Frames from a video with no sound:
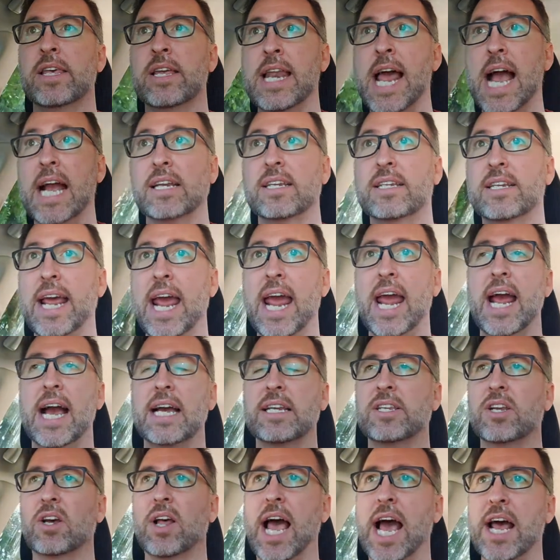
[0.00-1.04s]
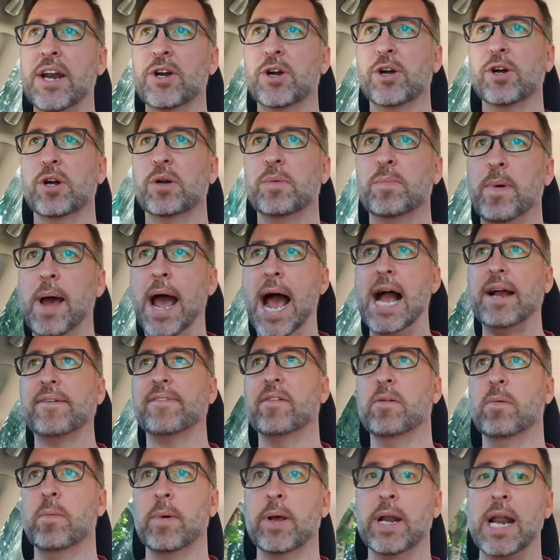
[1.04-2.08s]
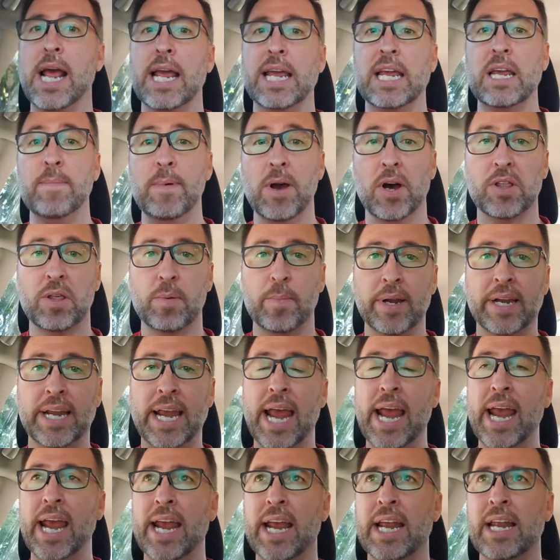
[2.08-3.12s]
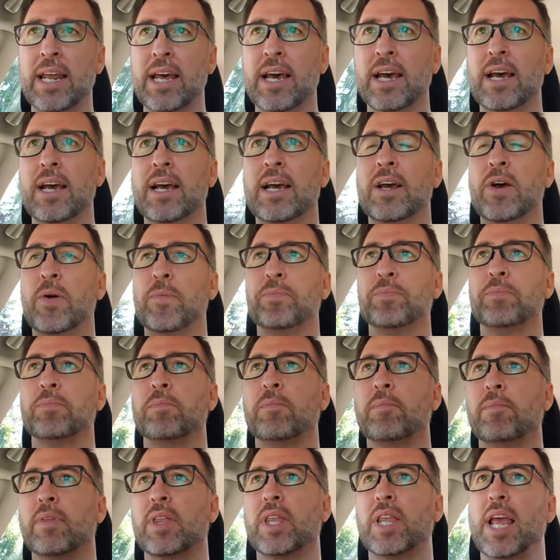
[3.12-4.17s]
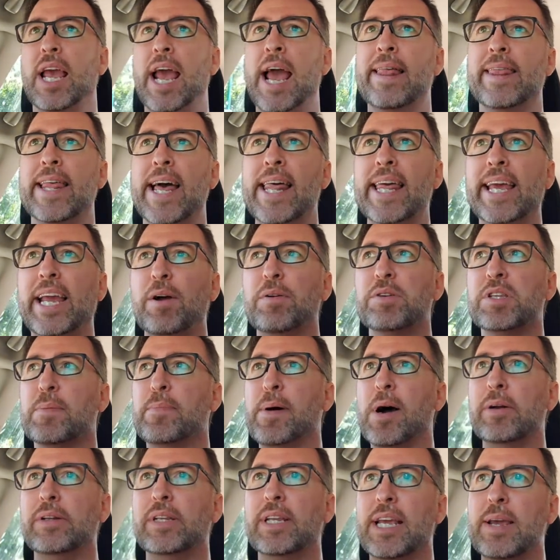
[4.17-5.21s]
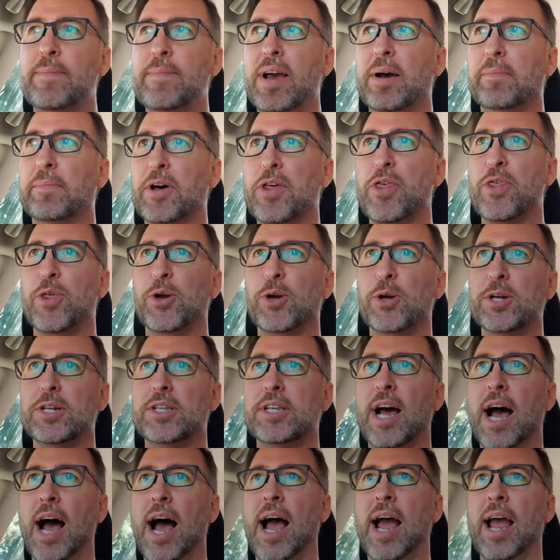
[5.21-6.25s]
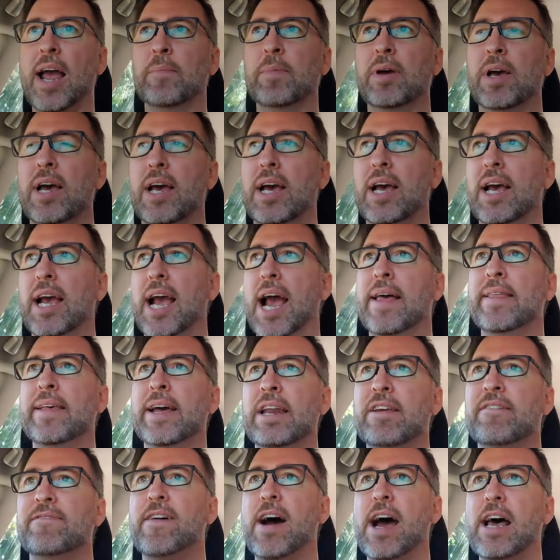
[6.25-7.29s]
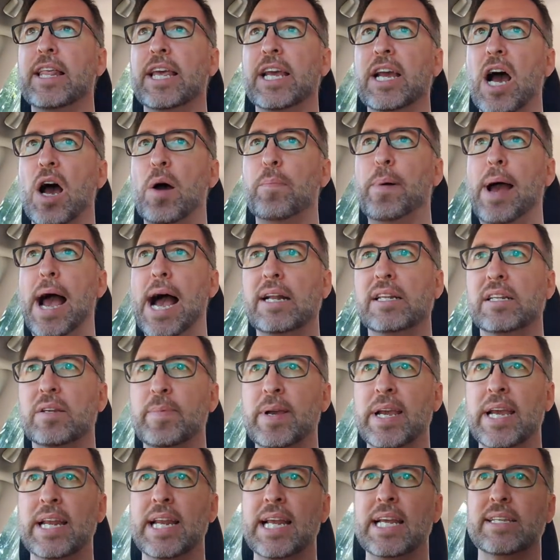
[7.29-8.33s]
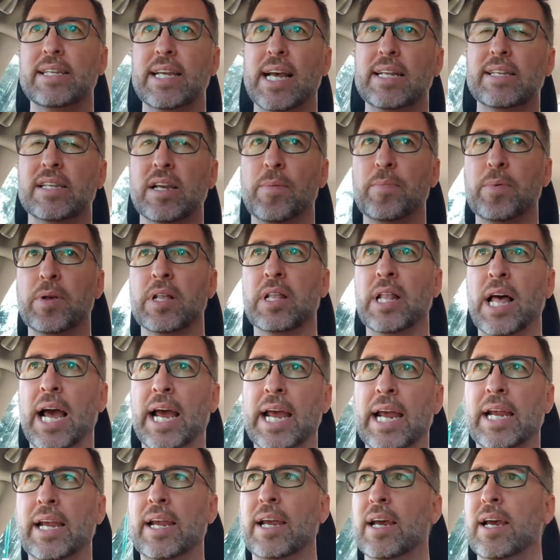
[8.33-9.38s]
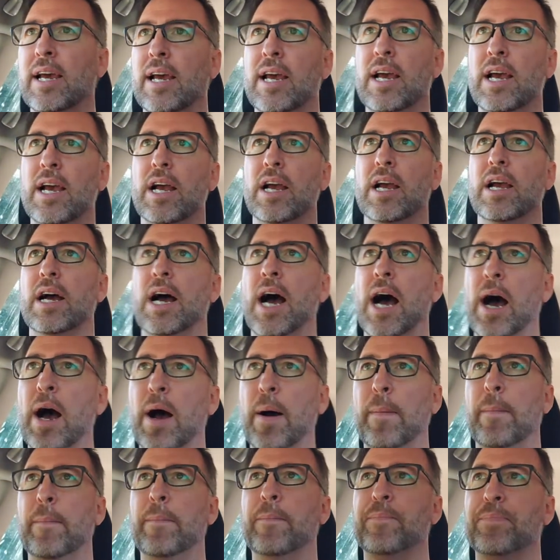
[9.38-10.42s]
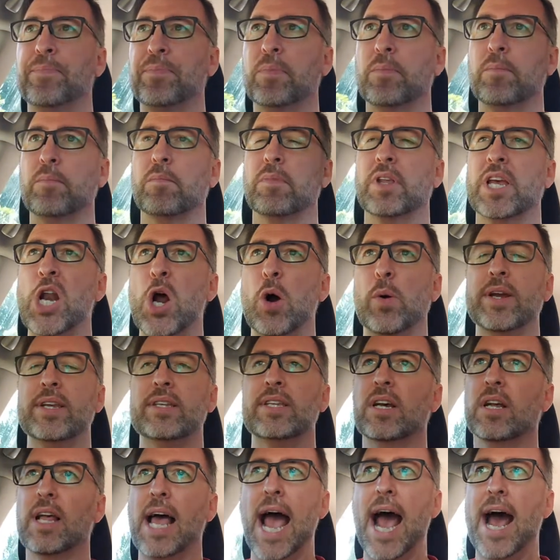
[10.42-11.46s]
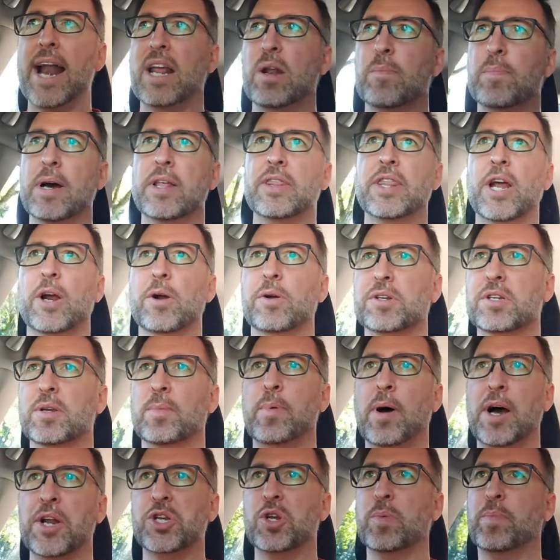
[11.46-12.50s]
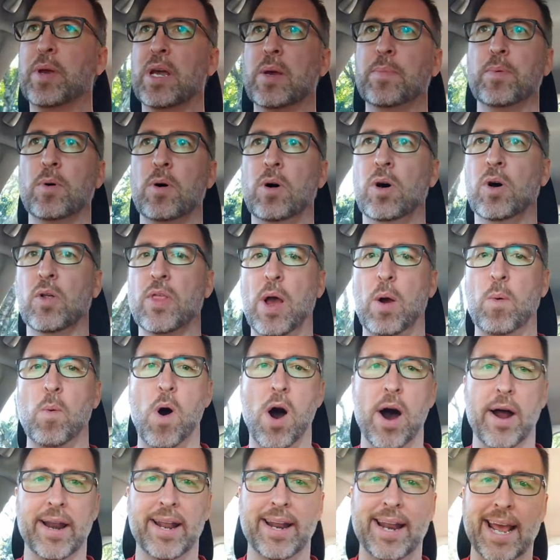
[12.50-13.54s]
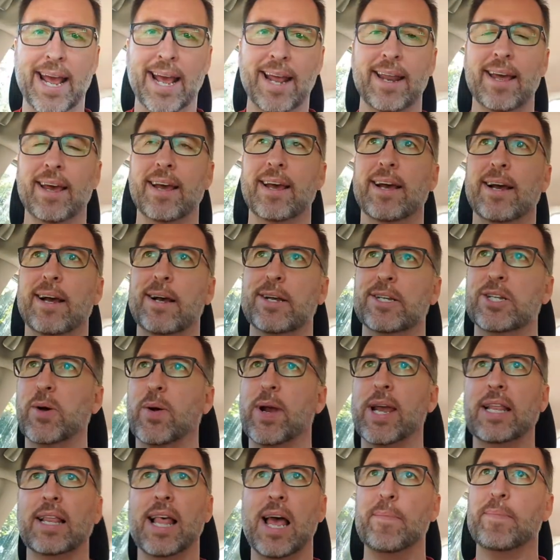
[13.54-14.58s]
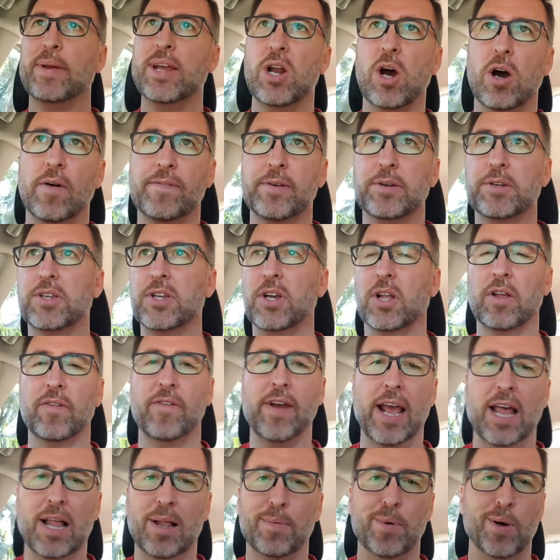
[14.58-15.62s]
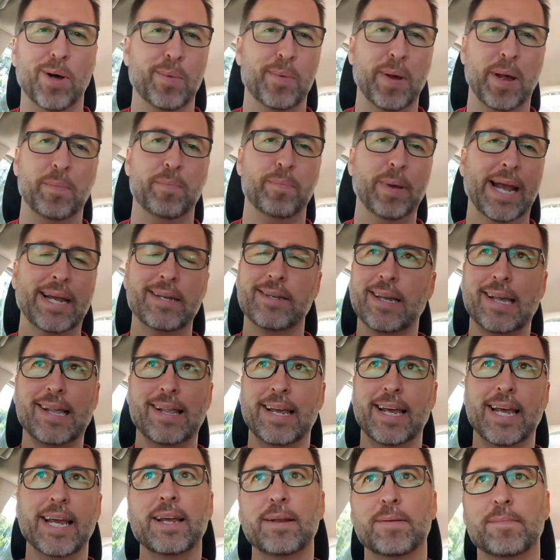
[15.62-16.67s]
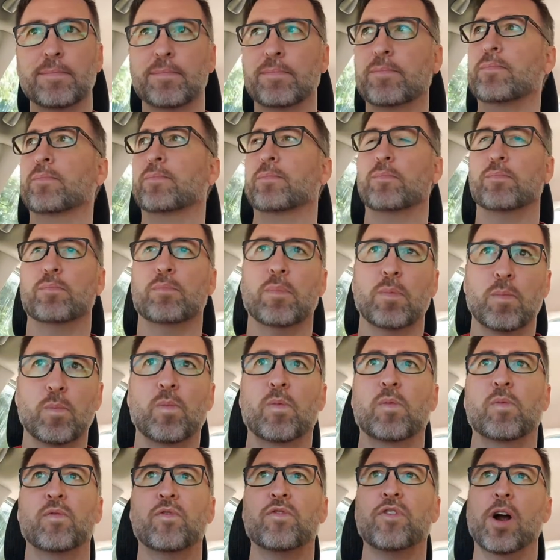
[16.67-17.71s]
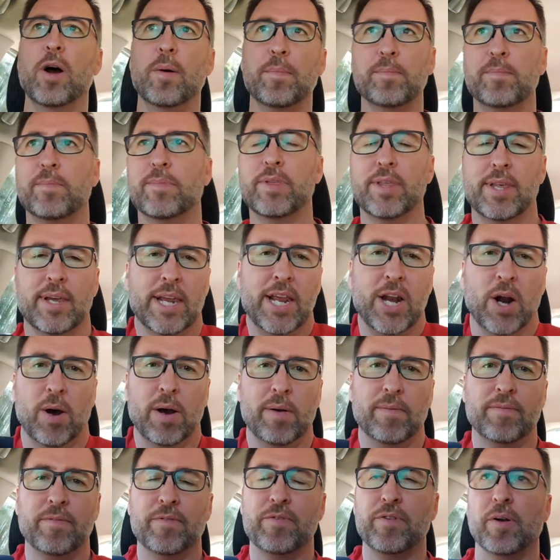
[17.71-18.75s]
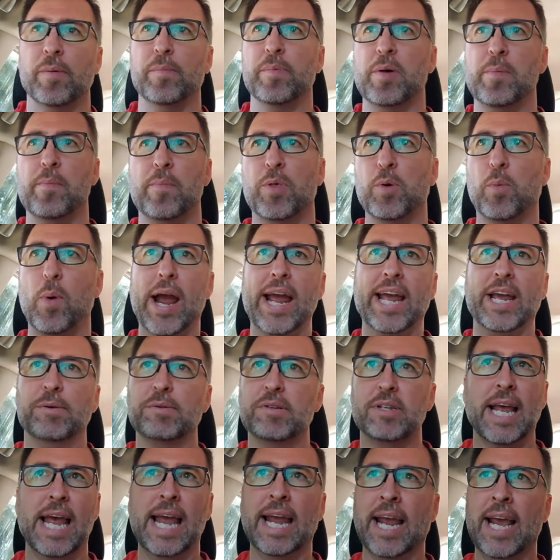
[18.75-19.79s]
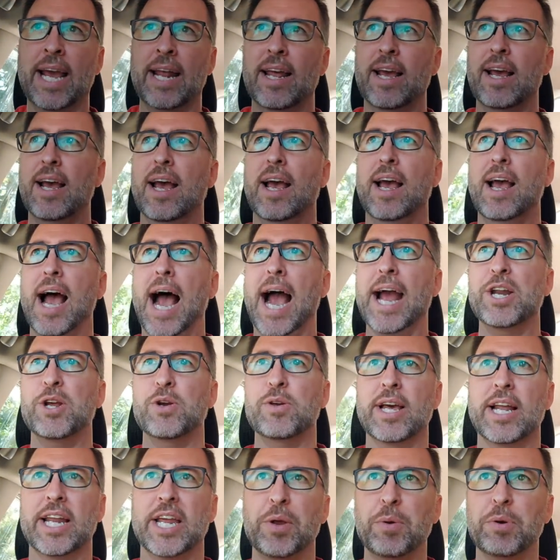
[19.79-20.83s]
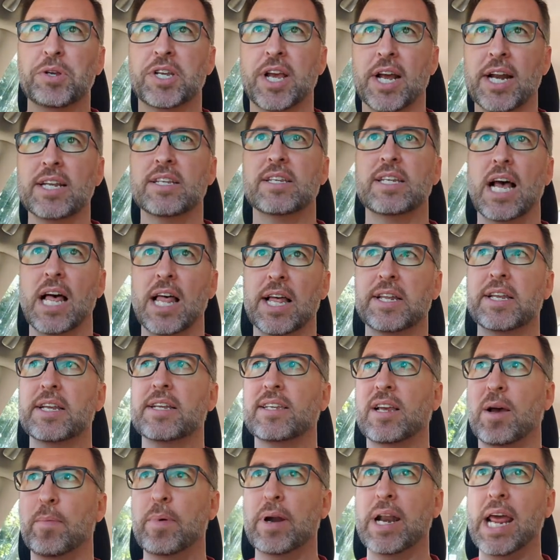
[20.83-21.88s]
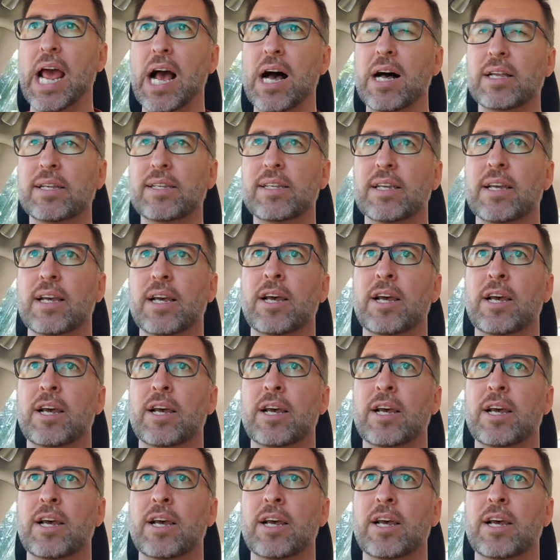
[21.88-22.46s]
next day, I still hadn't heard back from him, and I emailed him again. And I think I was about to email him a third time. And then he finally got back to me, and he said something like, you know, he still had it, but there was a bunch of people that wanted it. So he'd let me know if it's still available. But basically, from the, you know, from the way he was saying it, I knew that he was going to sell it to somebody else.